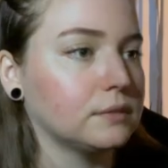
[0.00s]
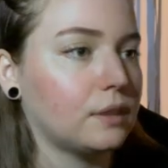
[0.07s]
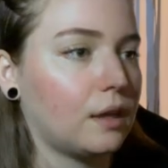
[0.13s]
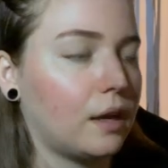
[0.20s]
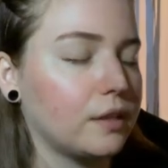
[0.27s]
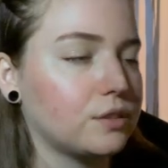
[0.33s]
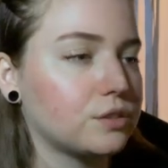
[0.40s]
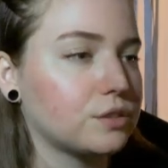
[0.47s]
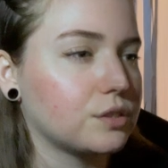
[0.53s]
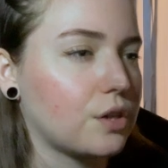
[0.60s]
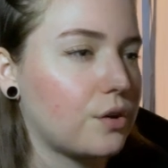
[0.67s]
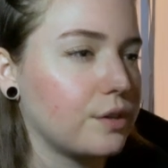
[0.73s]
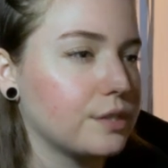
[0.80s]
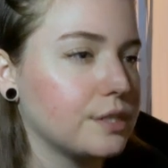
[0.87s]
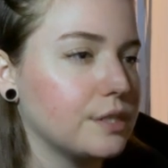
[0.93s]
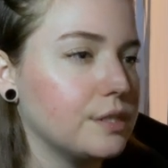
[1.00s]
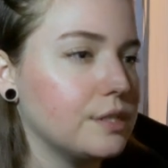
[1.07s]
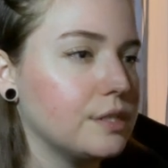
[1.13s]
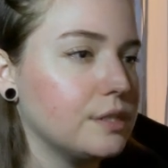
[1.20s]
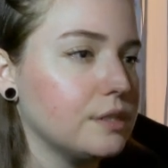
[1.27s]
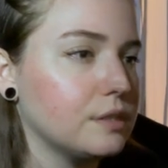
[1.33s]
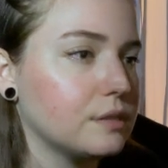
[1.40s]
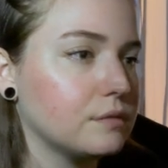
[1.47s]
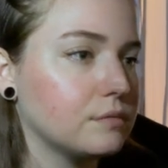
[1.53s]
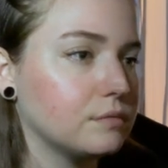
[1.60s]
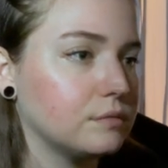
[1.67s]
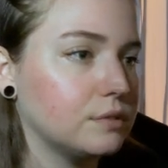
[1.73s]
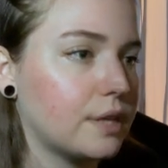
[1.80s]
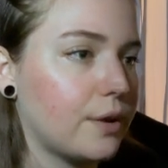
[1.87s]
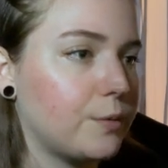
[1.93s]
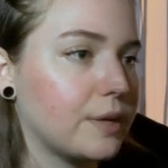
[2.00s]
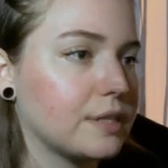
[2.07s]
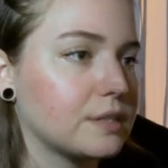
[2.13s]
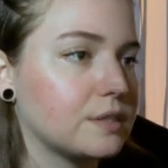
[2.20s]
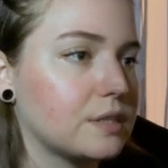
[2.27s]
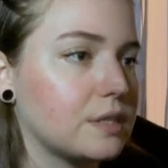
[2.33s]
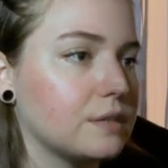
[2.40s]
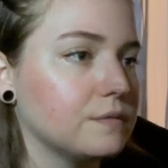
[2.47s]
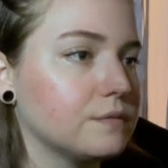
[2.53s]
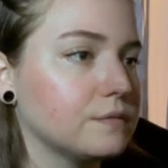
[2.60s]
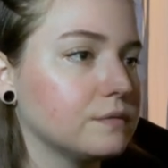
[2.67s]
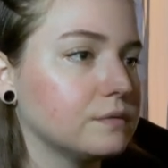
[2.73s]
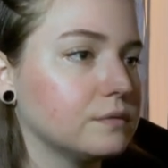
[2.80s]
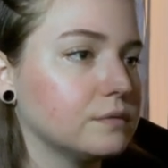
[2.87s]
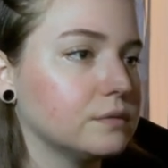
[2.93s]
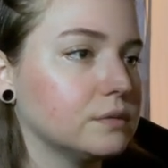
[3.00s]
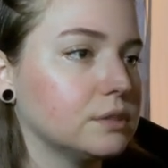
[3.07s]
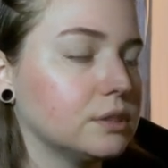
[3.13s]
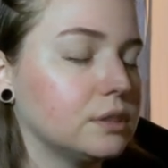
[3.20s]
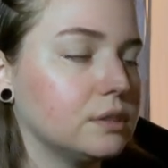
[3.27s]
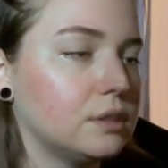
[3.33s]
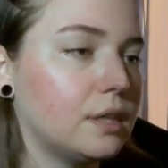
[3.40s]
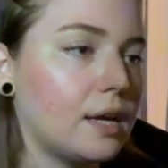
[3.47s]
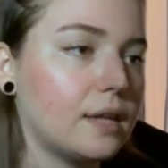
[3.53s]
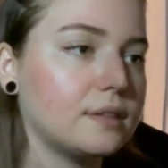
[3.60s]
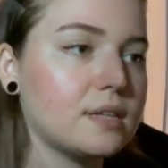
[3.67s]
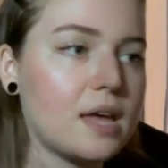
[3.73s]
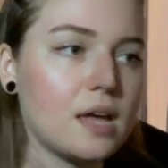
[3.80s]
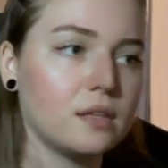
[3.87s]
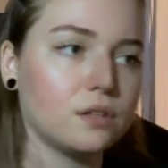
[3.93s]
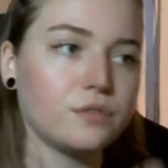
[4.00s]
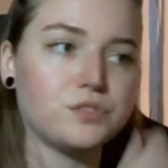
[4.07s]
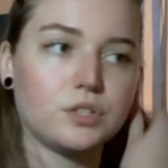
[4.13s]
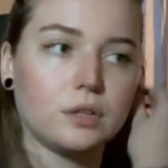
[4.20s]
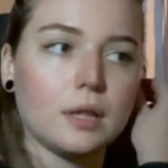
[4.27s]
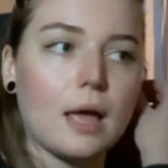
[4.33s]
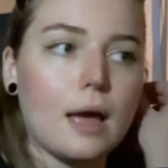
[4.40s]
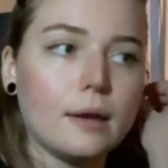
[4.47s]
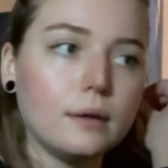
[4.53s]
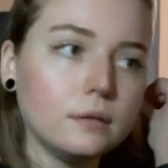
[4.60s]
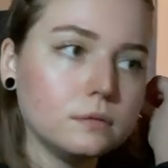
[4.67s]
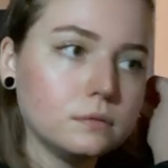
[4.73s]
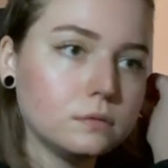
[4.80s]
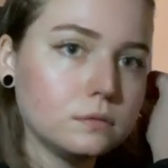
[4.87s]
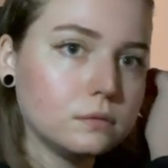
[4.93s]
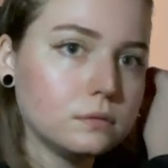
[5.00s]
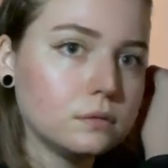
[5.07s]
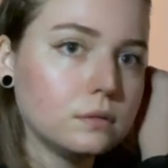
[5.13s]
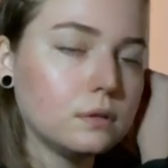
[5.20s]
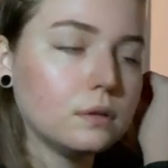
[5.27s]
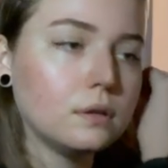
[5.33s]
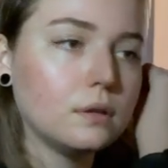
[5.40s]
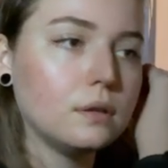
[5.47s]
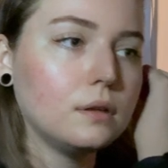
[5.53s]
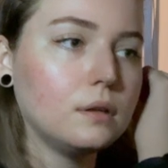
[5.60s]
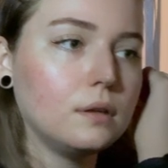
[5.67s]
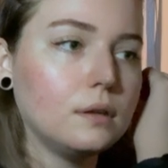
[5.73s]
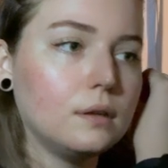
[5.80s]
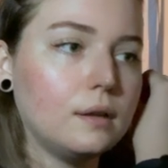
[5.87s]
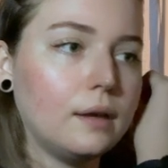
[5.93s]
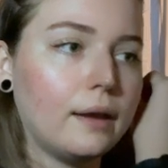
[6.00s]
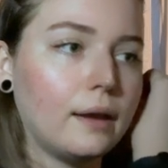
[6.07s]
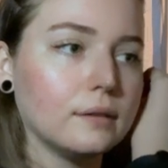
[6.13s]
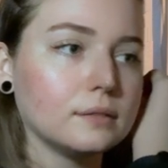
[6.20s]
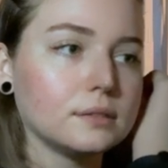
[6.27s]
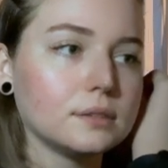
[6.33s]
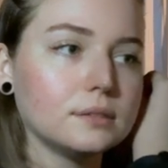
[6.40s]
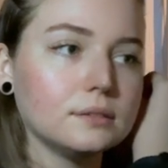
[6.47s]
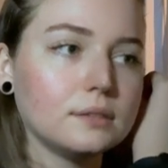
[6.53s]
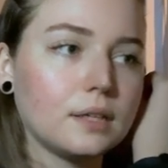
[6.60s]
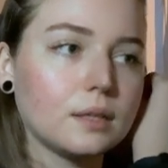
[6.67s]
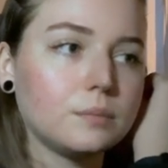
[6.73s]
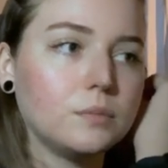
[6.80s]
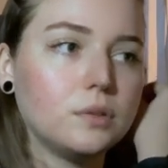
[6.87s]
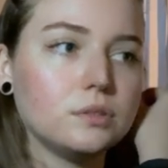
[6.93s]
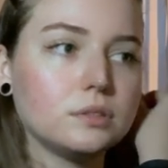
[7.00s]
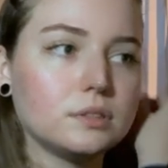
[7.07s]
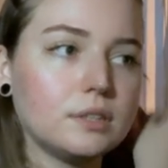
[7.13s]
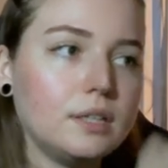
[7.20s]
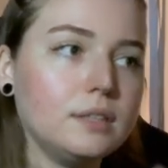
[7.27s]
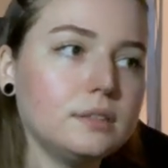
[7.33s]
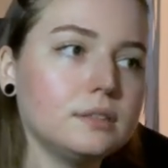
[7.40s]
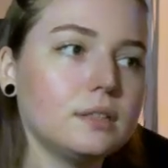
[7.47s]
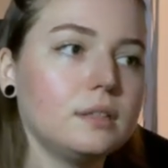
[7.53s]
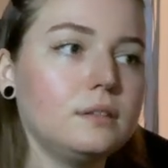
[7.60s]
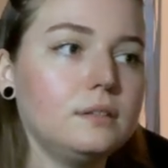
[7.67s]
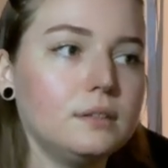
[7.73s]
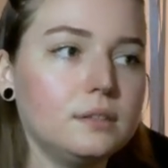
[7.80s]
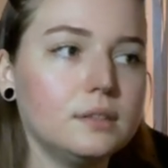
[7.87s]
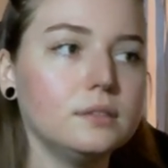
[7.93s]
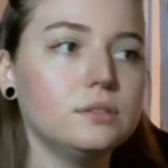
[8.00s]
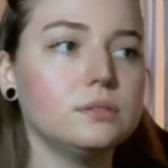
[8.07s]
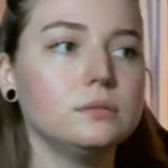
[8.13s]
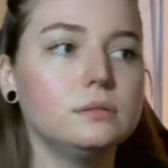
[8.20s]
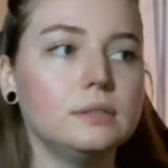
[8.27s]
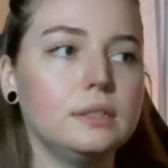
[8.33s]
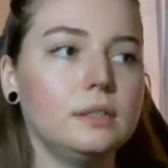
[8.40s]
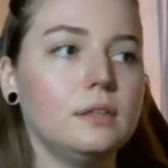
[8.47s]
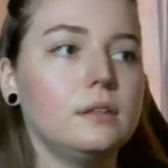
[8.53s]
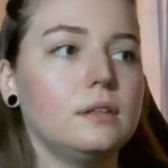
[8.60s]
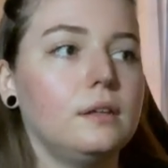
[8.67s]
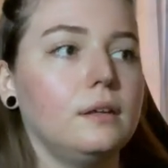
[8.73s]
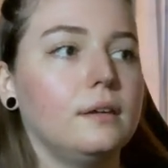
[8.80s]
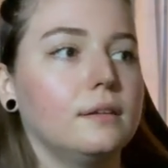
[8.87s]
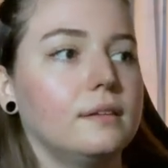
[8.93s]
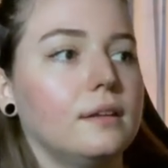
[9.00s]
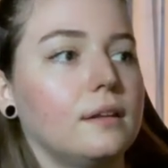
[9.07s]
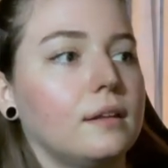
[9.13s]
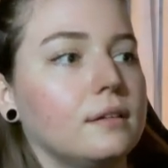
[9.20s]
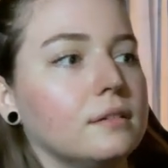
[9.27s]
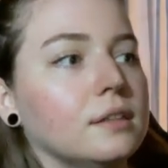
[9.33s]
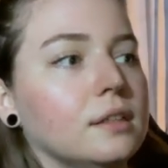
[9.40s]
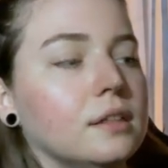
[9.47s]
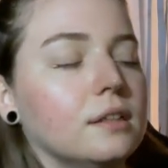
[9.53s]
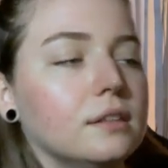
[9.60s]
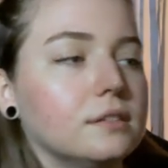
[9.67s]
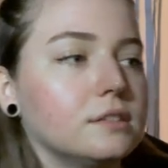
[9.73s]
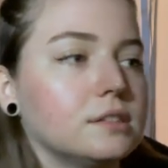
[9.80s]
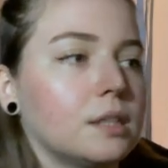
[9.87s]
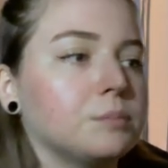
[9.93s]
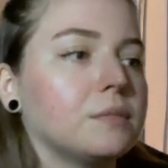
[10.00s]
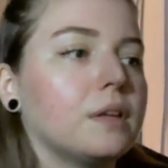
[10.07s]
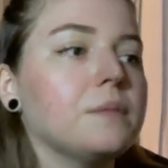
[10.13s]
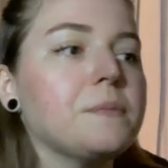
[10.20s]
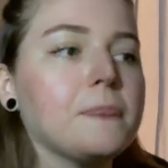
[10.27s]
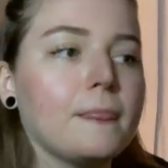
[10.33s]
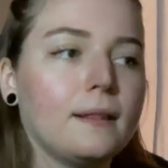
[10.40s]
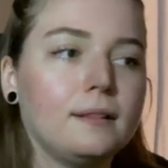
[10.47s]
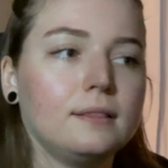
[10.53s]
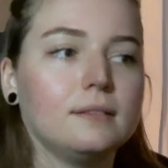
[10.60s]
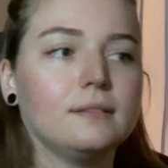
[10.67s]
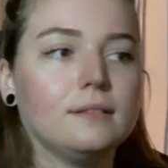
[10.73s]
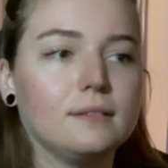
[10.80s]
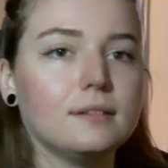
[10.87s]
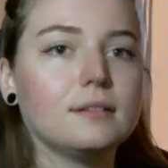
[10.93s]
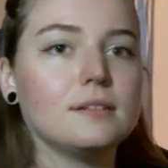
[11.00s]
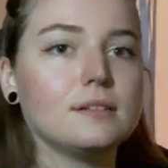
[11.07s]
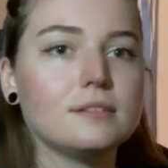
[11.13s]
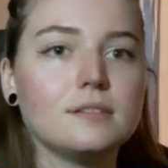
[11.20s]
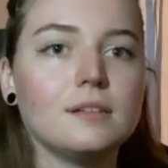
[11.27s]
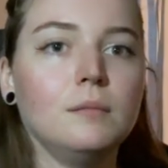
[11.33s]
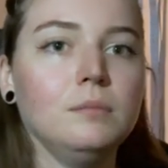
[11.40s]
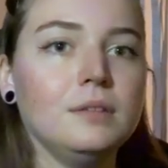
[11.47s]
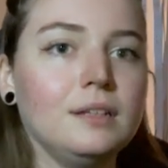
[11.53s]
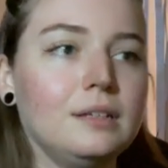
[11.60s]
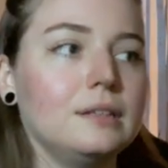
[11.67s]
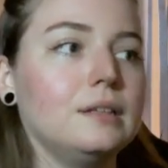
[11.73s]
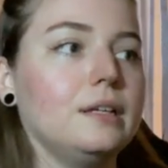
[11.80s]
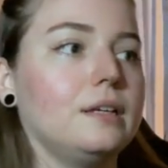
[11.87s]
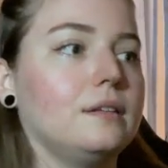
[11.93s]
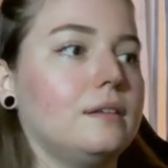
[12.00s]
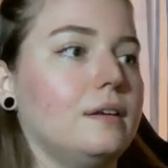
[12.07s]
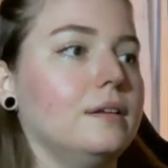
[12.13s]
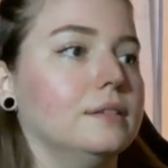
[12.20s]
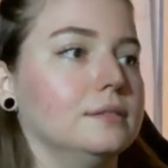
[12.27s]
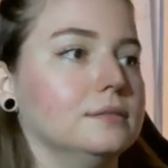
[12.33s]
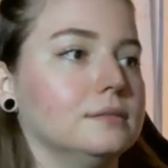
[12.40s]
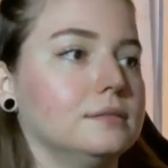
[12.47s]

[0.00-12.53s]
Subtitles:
I started this, yeah, we can see at the end of July, and like most days I didn't do anything, and then something clicked here,